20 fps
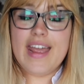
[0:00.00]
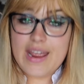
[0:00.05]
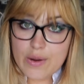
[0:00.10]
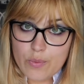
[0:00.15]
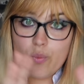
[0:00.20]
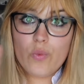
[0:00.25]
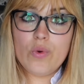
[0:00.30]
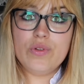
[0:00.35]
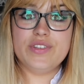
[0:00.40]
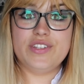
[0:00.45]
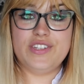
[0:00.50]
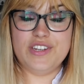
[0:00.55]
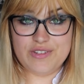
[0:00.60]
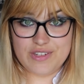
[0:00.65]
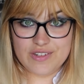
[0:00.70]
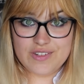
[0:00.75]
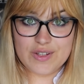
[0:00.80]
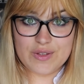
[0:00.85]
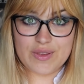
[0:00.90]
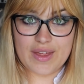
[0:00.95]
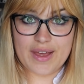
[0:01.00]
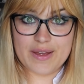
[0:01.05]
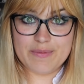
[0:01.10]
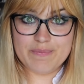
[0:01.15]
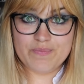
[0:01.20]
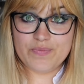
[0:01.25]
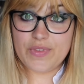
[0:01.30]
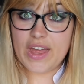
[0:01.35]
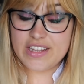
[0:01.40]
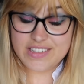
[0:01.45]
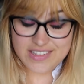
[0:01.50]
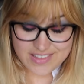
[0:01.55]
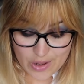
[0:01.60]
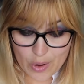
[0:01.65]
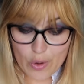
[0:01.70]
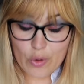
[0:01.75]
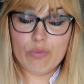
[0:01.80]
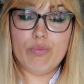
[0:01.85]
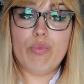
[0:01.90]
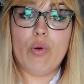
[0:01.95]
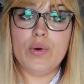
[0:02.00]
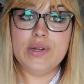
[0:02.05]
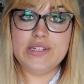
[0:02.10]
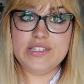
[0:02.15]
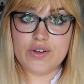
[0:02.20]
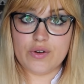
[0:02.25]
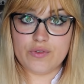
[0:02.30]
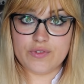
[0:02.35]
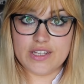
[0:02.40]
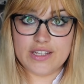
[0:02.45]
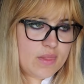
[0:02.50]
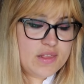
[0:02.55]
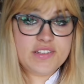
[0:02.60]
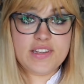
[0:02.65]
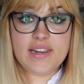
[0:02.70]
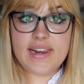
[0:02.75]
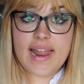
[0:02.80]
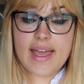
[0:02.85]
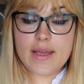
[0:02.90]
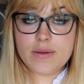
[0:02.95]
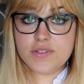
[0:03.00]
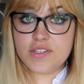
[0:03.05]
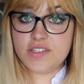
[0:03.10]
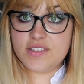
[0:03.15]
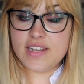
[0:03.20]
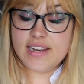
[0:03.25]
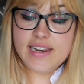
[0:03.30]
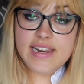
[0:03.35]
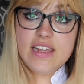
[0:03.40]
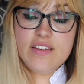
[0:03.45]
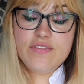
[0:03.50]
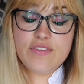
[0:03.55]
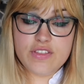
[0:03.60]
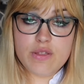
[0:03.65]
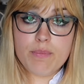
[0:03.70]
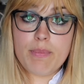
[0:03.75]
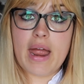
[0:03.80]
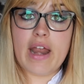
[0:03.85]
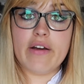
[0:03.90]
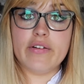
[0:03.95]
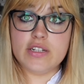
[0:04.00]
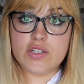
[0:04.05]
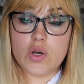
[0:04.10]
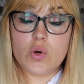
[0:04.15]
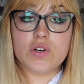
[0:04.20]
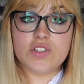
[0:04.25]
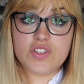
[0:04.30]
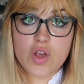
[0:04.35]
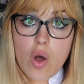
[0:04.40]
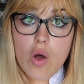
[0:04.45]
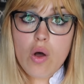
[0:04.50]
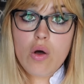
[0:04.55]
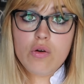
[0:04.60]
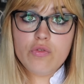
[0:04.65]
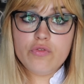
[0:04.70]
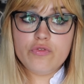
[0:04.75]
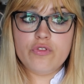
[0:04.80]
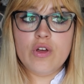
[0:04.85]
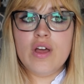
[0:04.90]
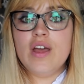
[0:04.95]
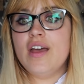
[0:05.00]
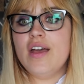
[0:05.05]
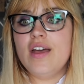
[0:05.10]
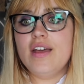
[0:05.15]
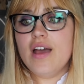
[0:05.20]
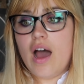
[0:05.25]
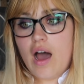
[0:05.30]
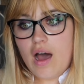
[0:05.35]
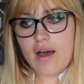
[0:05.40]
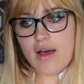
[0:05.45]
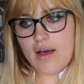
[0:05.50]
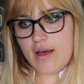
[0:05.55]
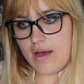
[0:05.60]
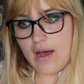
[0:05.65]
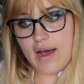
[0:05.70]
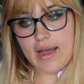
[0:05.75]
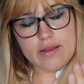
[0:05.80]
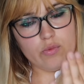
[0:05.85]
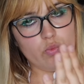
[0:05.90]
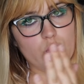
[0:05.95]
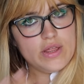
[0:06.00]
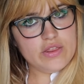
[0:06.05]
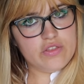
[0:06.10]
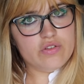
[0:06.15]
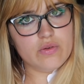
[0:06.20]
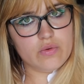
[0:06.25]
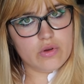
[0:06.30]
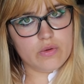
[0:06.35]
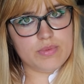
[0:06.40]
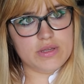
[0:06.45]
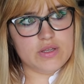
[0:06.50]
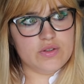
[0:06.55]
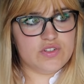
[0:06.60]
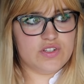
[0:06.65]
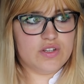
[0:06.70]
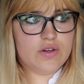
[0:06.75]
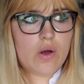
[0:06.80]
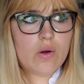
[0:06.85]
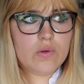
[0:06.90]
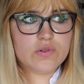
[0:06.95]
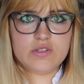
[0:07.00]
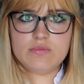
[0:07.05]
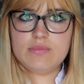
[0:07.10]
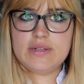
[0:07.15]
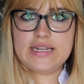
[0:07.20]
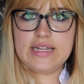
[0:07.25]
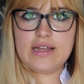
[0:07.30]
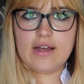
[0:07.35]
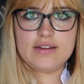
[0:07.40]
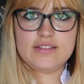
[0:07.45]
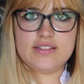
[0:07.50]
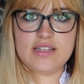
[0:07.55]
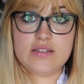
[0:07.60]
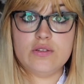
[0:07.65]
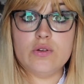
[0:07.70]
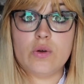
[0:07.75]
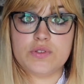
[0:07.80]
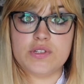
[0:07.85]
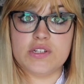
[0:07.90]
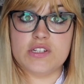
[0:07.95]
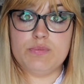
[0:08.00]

It wants you to do that. That's the whole point of it. This allows us to live in the paradox of I went through abuse and ultimately I did not